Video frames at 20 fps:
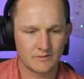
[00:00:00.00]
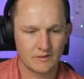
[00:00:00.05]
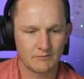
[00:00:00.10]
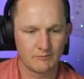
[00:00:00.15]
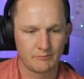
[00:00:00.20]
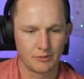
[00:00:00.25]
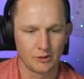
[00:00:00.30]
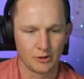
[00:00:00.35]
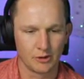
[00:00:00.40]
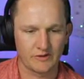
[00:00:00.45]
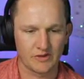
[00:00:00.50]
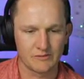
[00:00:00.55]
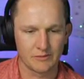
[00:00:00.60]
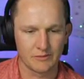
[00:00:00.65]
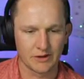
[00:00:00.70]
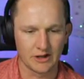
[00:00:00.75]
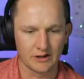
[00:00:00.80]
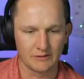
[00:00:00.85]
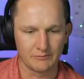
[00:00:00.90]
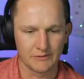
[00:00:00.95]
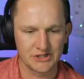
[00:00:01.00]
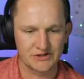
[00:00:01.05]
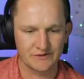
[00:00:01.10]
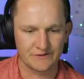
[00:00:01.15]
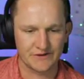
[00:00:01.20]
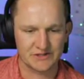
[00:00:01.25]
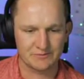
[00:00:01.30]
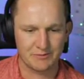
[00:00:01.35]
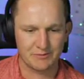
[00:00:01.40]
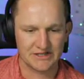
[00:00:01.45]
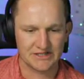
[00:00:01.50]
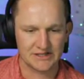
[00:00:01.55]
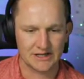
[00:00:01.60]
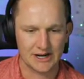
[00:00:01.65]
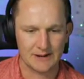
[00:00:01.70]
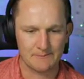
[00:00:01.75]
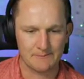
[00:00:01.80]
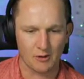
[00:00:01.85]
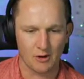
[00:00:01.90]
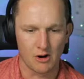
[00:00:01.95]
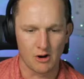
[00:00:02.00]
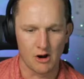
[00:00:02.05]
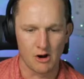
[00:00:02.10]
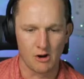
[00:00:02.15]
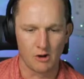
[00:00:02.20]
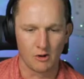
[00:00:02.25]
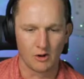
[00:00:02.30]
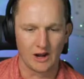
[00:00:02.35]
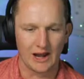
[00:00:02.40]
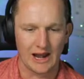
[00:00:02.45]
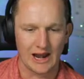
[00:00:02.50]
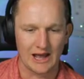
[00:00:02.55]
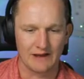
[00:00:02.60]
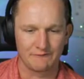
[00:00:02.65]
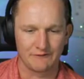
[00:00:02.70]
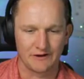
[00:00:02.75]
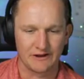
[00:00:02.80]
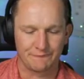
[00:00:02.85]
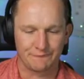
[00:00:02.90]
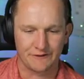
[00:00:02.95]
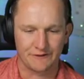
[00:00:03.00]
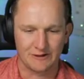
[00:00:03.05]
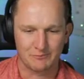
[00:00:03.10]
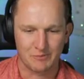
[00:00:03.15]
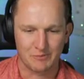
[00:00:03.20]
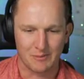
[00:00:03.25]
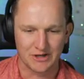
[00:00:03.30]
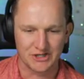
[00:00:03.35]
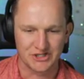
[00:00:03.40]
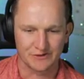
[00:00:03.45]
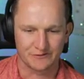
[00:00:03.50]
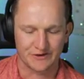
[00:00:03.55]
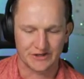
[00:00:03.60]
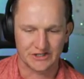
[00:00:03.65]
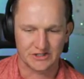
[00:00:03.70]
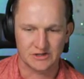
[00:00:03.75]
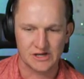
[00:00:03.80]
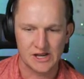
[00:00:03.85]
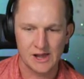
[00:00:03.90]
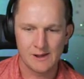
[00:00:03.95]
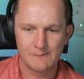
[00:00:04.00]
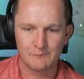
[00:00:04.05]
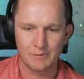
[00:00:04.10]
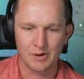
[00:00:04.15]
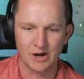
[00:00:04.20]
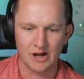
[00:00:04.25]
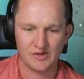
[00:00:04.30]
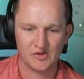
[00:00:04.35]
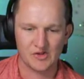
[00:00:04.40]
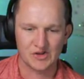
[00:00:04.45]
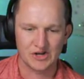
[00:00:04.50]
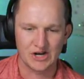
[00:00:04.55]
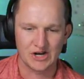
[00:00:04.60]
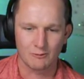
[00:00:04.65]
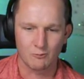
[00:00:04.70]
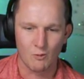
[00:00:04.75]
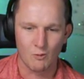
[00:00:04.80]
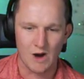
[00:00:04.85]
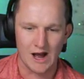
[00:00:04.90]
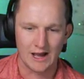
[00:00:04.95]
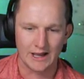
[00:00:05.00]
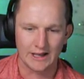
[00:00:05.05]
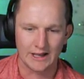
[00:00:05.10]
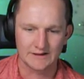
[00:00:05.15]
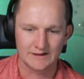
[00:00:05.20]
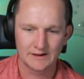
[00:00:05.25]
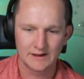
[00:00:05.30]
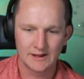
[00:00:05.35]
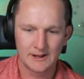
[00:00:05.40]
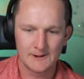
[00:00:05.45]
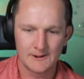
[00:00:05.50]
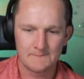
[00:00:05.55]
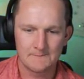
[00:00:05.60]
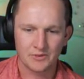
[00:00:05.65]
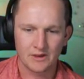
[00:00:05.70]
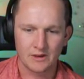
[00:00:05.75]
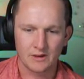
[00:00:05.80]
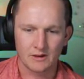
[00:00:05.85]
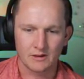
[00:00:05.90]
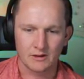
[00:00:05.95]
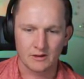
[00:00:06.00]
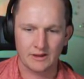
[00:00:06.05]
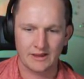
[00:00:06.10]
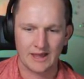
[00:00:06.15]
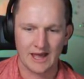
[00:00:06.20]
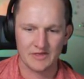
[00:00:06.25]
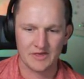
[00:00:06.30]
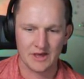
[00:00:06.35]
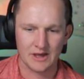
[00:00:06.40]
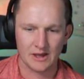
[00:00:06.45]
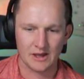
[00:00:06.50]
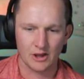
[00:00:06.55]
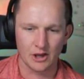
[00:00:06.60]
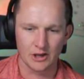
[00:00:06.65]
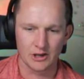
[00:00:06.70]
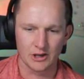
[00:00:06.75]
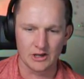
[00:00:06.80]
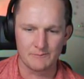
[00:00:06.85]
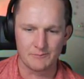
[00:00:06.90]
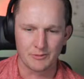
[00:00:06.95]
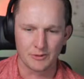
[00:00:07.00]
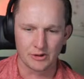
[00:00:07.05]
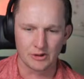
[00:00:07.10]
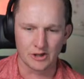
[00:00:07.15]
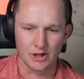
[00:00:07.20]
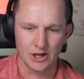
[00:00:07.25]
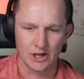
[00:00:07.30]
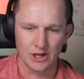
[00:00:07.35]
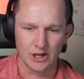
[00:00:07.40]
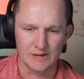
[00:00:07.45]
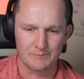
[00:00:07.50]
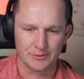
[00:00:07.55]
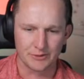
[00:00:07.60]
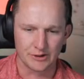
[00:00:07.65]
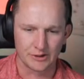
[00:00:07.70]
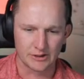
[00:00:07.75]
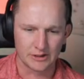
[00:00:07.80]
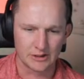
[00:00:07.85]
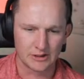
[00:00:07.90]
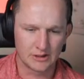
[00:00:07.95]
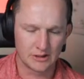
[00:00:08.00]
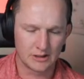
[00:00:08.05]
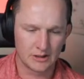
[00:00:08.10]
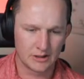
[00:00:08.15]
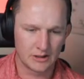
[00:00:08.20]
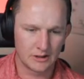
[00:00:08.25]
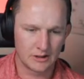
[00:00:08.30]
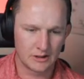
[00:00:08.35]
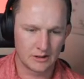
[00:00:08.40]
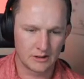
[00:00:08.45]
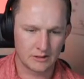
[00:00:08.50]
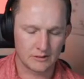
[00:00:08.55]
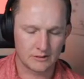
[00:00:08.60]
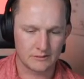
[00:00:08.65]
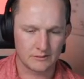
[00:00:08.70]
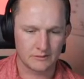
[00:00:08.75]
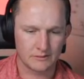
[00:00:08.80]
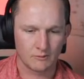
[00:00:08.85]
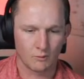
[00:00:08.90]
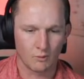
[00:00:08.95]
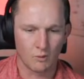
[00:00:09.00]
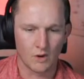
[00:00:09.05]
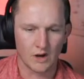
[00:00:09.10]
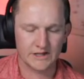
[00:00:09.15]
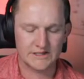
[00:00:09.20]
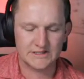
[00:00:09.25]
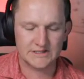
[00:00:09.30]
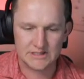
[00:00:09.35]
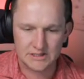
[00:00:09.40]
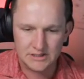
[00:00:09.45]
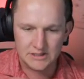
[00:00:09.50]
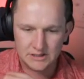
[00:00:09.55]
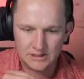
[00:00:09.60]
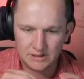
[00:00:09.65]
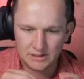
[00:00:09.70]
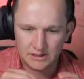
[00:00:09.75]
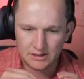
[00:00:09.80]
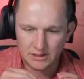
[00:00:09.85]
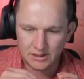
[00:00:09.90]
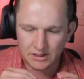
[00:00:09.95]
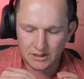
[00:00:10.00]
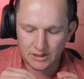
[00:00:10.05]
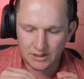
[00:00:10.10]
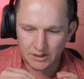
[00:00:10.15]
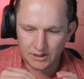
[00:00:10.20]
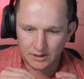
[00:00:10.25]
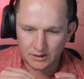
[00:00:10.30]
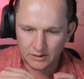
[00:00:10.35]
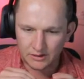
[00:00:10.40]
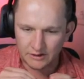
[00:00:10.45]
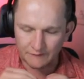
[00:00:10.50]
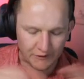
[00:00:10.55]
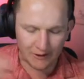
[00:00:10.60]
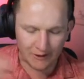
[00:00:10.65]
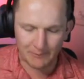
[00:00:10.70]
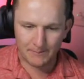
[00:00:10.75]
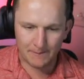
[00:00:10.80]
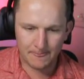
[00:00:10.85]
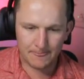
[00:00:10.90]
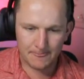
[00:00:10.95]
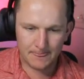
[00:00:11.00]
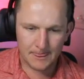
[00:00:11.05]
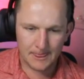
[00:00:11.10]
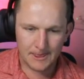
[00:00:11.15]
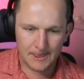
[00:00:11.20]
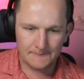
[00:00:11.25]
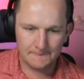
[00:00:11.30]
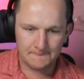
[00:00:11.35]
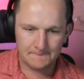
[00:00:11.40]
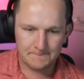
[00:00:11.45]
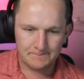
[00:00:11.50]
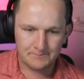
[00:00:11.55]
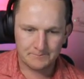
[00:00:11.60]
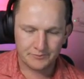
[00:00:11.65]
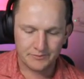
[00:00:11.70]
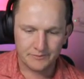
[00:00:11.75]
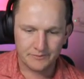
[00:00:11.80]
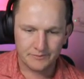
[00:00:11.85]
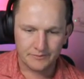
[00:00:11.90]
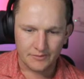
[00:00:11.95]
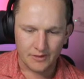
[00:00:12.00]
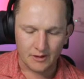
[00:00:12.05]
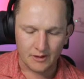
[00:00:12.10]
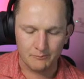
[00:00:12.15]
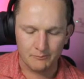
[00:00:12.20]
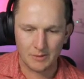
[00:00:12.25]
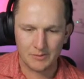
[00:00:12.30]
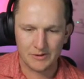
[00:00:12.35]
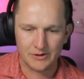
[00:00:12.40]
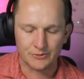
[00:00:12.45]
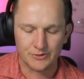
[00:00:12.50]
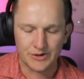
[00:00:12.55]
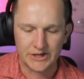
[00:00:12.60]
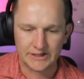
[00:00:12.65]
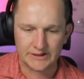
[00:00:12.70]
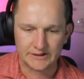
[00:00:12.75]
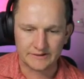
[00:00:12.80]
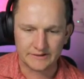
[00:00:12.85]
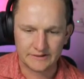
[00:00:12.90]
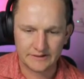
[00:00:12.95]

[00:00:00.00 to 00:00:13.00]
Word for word: Ball to the middle. Mitrovic picks it up. Oh, lovely feet by Mitrovic. Passes it out wide. Gather. Early ball. Early ball. What? The flip. Bobby Reid.